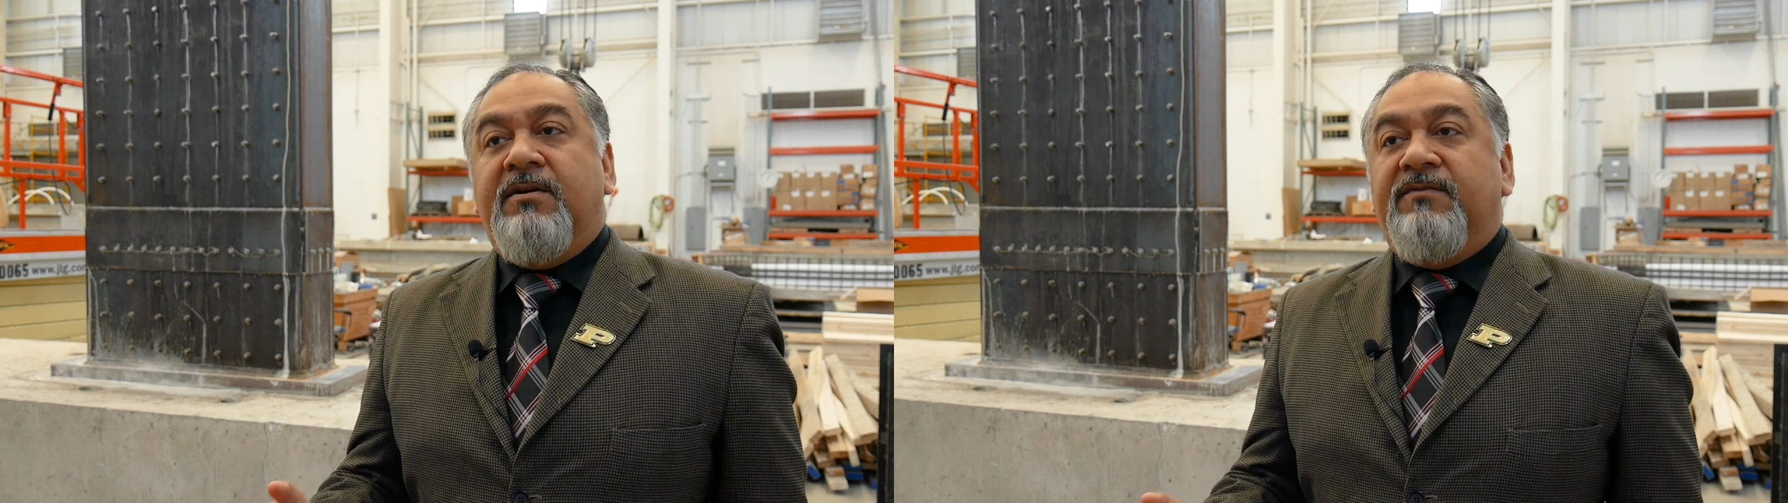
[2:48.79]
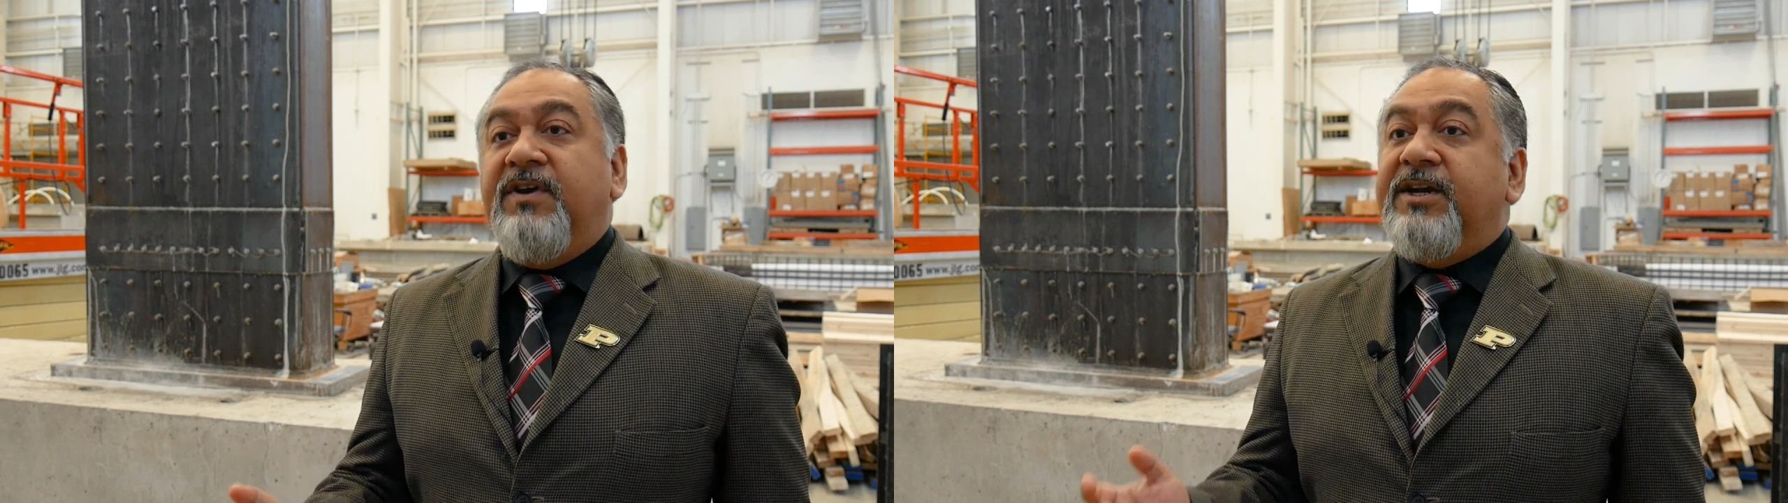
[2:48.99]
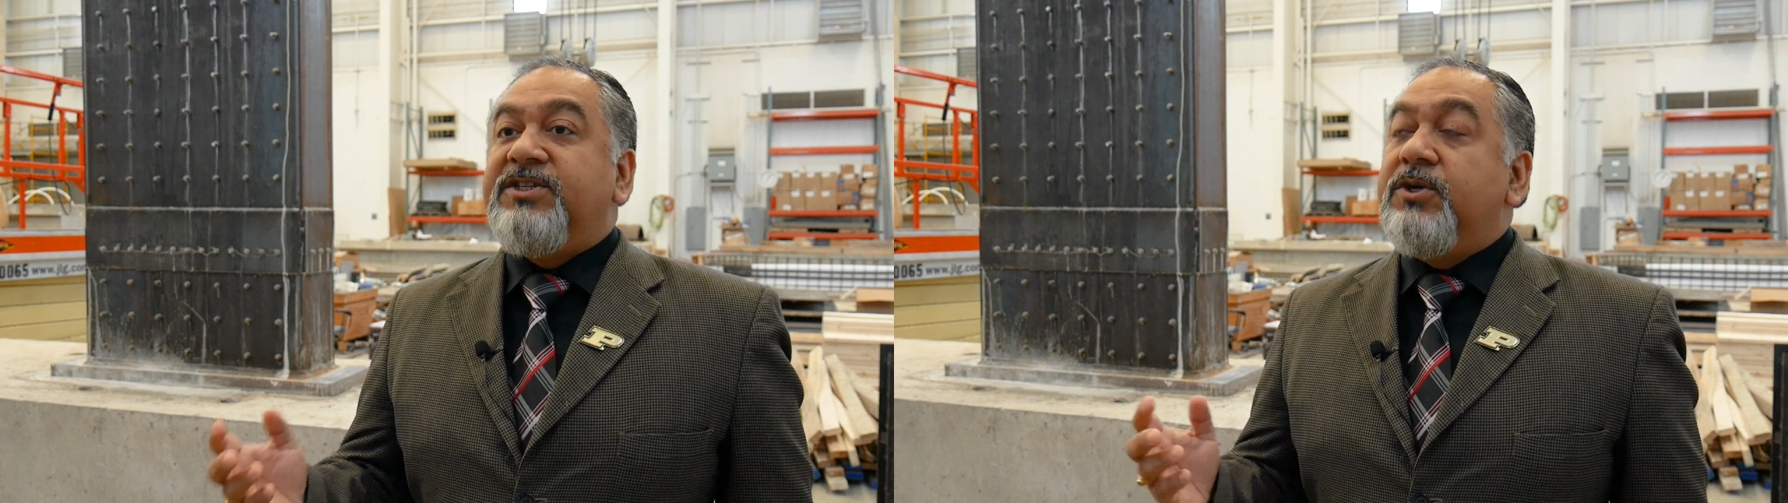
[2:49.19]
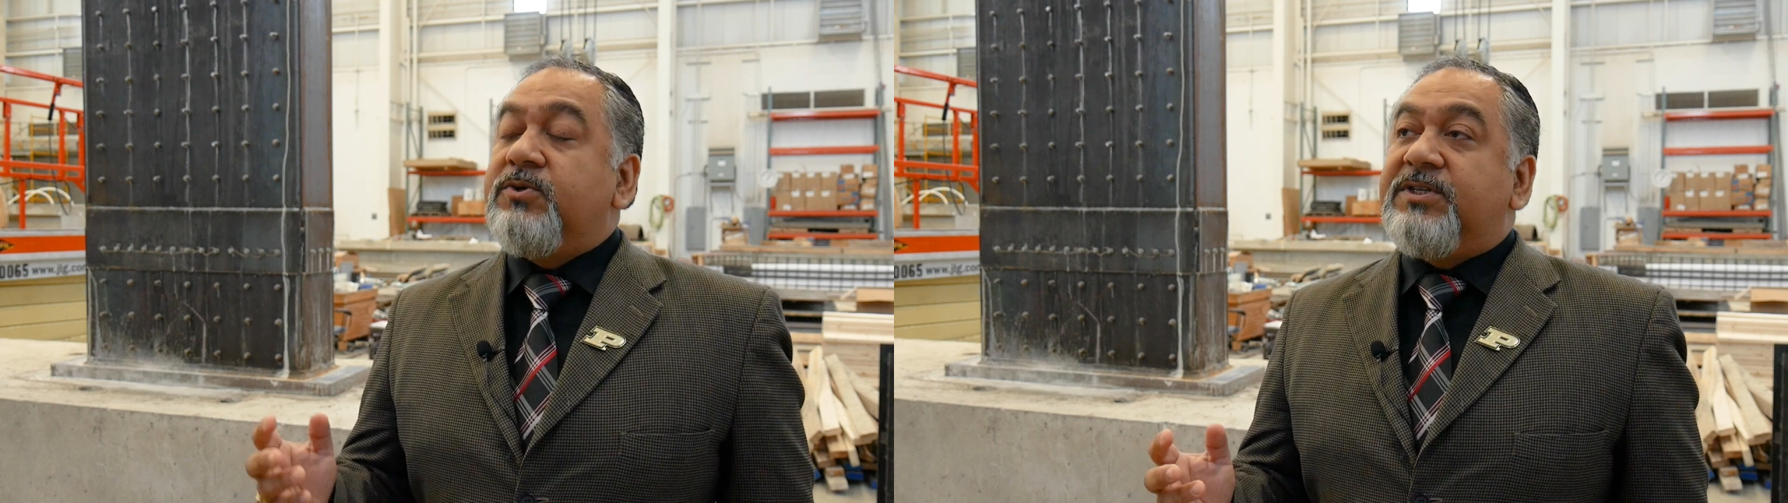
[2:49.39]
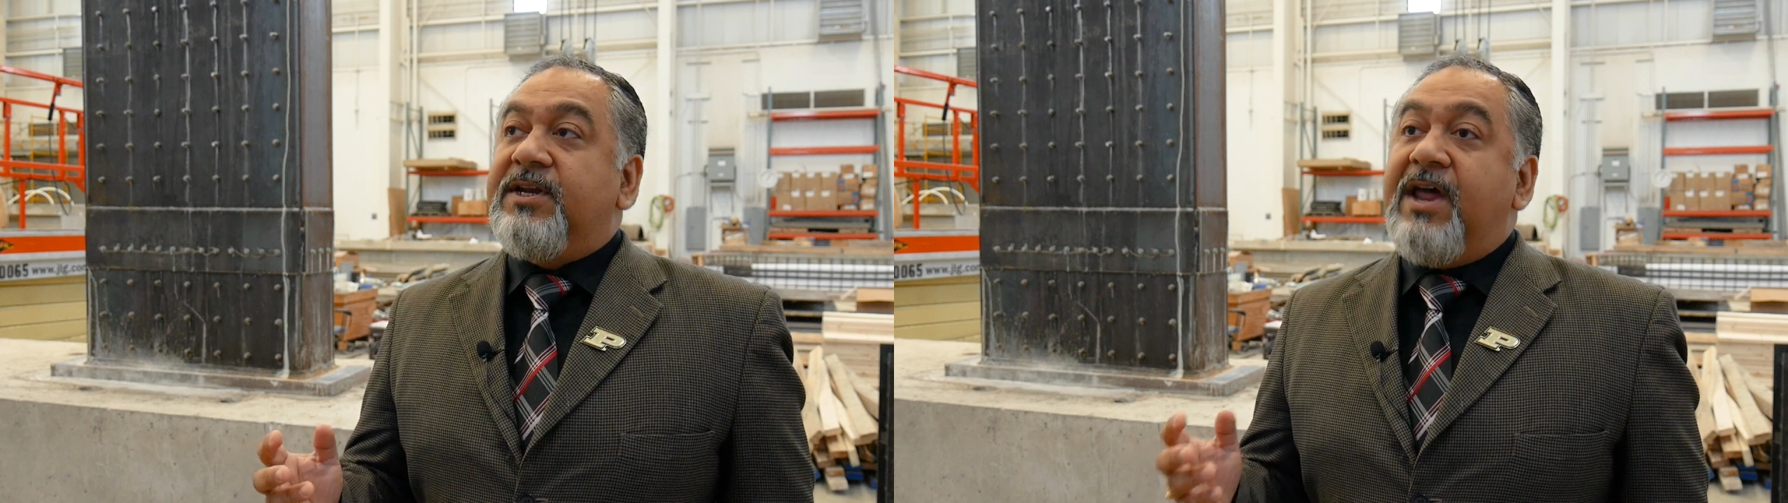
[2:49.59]
When it's
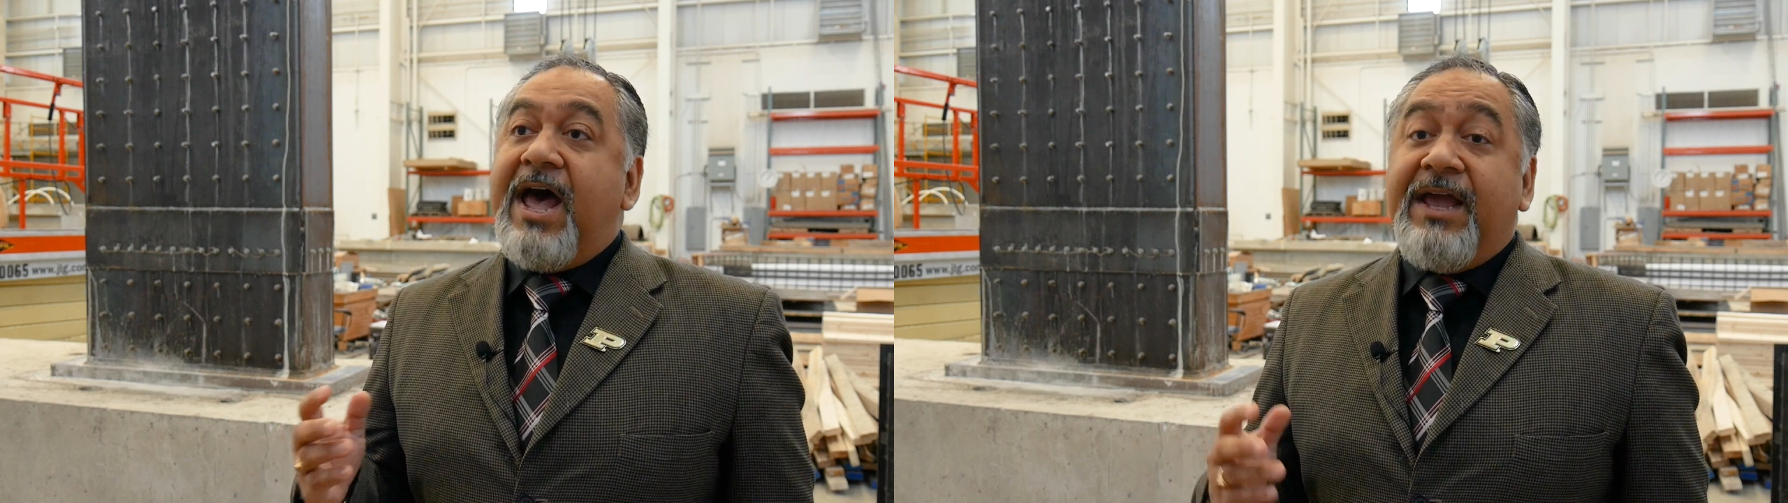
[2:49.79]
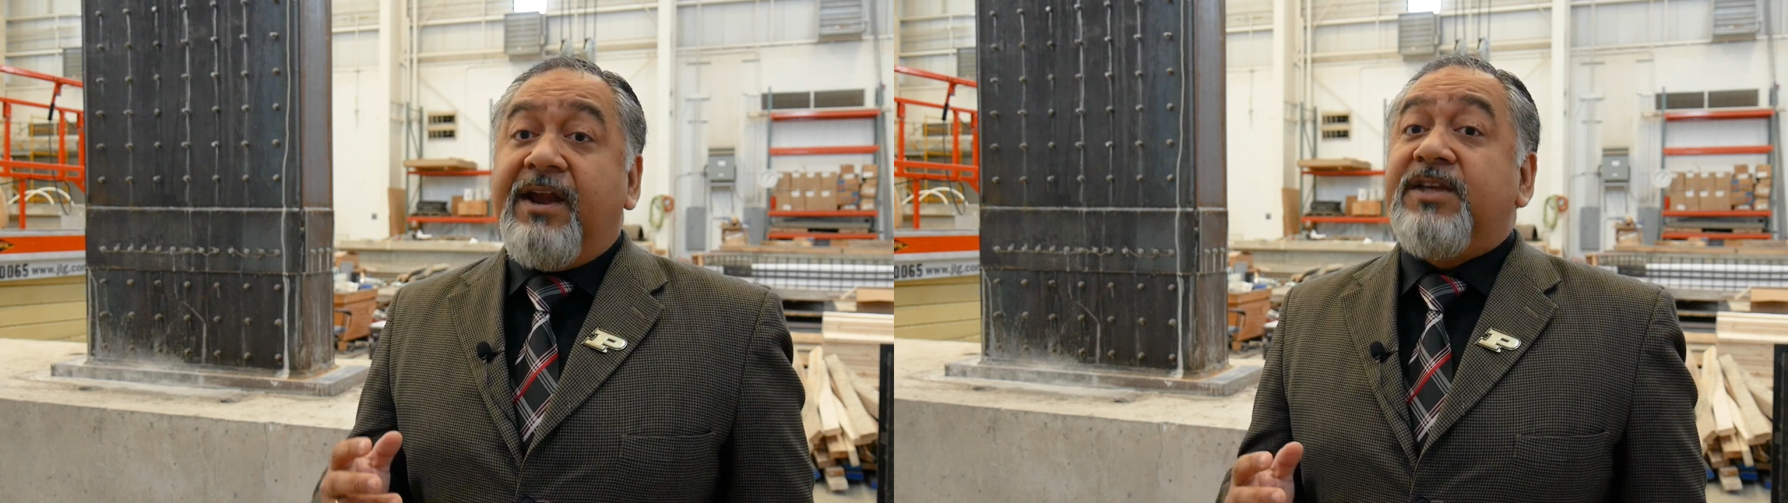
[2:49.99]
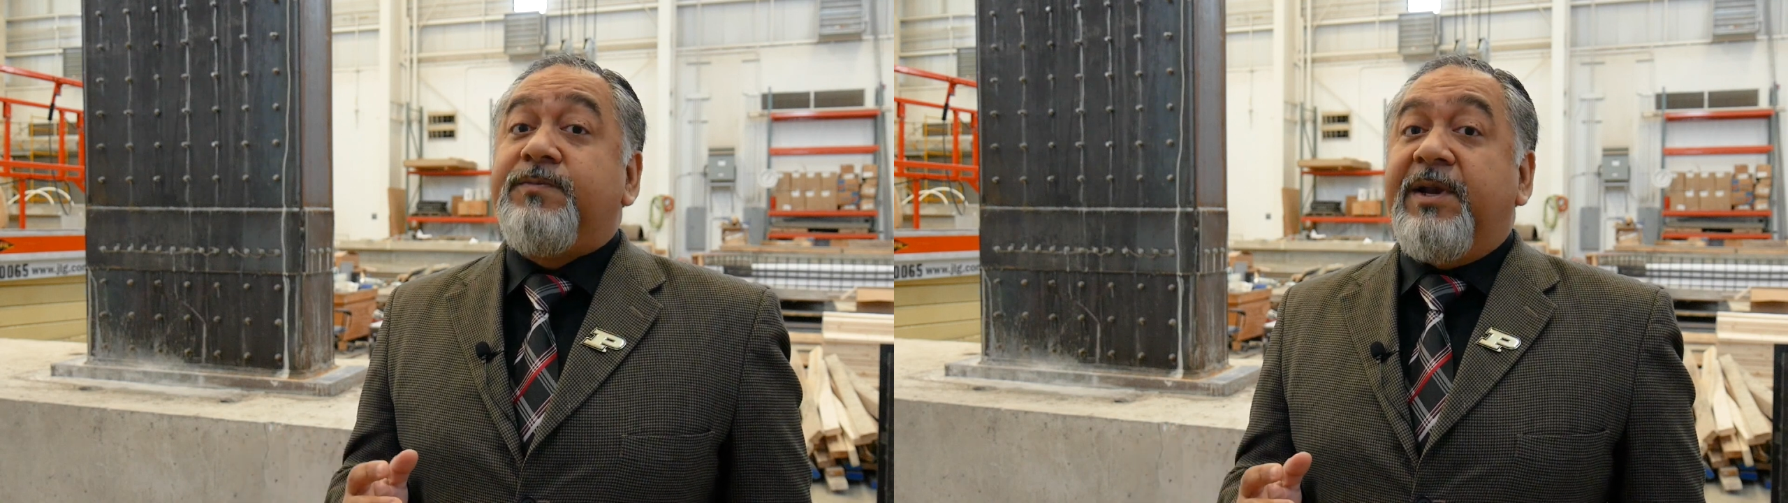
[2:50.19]
used in high-rise